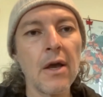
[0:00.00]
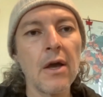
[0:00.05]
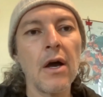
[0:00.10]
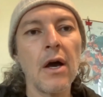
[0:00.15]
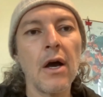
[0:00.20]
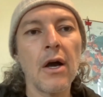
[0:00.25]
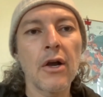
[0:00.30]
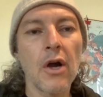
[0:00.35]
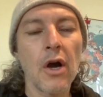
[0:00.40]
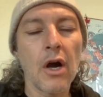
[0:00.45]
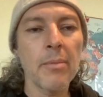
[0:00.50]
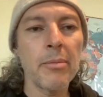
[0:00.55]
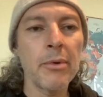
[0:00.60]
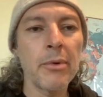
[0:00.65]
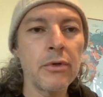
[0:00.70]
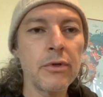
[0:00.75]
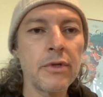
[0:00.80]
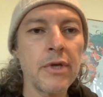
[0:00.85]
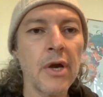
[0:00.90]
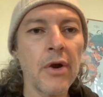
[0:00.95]
a
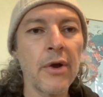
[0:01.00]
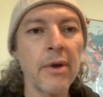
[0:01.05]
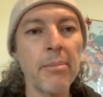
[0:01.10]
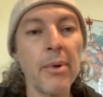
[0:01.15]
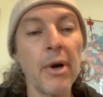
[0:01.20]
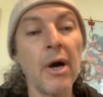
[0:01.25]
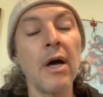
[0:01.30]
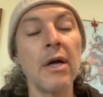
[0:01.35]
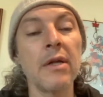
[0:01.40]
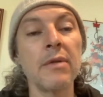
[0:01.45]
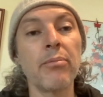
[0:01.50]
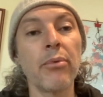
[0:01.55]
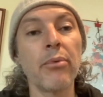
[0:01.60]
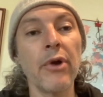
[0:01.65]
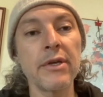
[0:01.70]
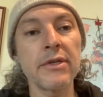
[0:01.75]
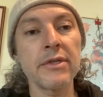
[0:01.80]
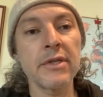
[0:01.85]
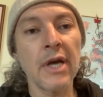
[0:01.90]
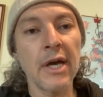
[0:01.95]
carbon deuterium bond
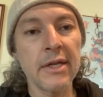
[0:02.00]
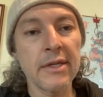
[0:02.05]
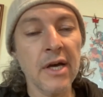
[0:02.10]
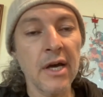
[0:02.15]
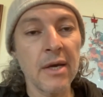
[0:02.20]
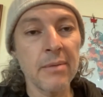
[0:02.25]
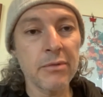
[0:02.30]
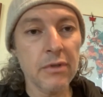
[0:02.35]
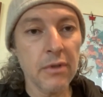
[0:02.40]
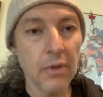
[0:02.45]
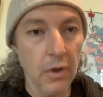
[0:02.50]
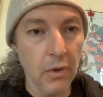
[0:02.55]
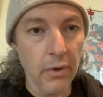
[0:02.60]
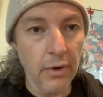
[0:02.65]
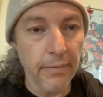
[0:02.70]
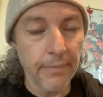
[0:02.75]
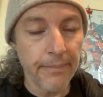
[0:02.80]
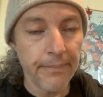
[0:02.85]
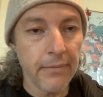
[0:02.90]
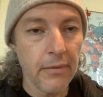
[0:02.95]
breaks 9 times
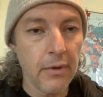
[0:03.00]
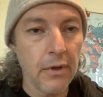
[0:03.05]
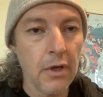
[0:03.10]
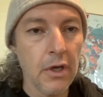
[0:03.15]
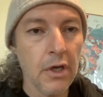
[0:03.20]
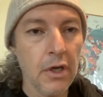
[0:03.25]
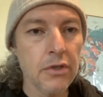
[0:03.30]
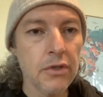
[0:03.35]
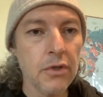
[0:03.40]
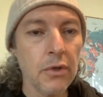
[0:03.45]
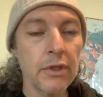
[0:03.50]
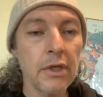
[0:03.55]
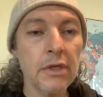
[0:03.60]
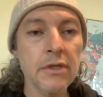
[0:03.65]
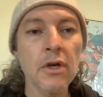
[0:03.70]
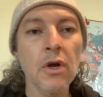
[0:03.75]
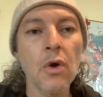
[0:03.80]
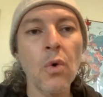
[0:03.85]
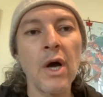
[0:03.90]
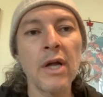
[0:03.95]
slower. So it
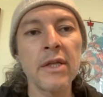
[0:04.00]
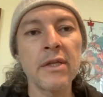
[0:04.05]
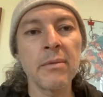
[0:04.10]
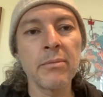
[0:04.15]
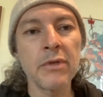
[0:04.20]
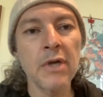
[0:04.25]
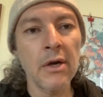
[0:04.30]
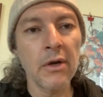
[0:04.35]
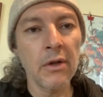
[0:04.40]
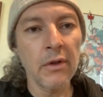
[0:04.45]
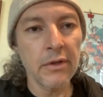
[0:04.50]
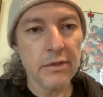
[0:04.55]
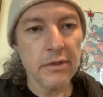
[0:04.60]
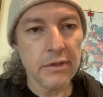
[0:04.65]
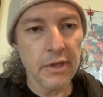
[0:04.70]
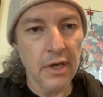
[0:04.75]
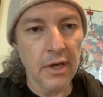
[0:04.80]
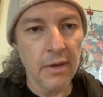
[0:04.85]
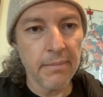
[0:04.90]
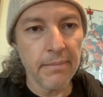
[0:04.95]
doesn't quantum tunnel the
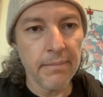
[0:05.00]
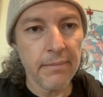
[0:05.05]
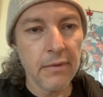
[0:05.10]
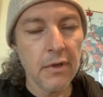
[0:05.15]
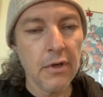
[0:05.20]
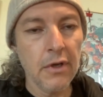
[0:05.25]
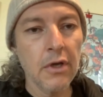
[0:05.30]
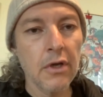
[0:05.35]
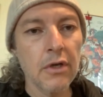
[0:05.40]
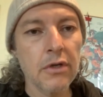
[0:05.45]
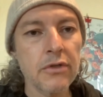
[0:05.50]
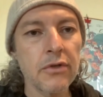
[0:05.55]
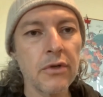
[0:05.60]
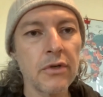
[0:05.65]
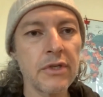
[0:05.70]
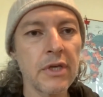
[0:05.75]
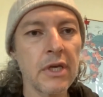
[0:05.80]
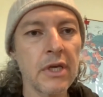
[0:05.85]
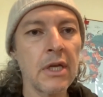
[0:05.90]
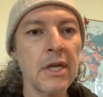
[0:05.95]
same. So
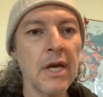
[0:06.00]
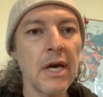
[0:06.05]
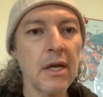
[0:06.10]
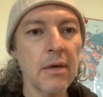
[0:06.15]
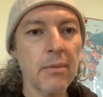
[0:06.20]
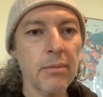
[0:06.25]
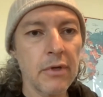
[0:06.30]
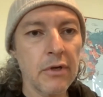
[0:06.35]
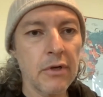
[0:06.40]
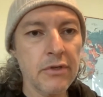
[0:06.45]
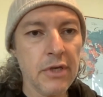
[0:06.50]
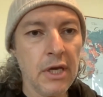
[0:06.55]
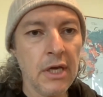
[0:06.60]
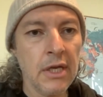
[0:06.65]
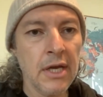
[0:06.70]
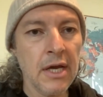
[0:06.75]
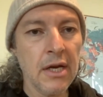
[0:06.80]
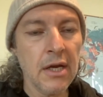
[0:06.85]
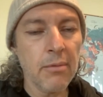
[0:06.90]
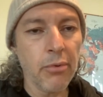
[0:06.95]
there's a
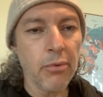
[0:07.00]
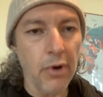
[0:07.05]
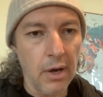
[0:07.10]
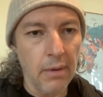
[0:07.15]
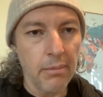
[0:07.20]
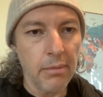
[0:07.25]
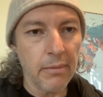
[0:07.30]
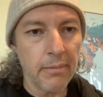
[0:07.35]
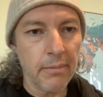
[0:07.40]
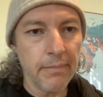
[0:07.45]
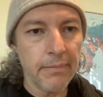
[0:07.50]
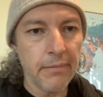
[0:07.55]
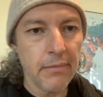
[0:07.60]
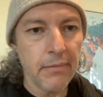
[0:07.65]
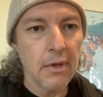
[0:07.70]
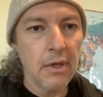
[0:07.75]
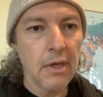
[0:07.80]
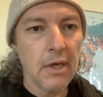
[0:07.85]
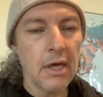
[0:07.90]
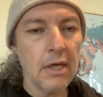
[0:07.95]
kinetic problem.
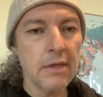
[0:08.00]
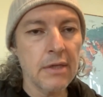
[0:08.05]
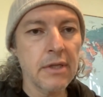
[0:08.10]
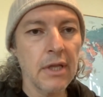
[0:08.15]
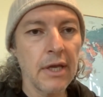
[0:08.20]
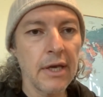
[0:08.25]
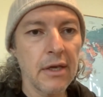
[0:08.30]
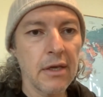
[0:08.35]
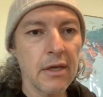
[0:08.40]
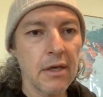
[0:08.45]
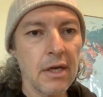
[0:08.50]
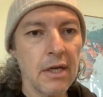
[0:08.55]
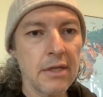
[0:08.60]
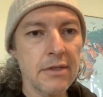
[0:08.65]
It's like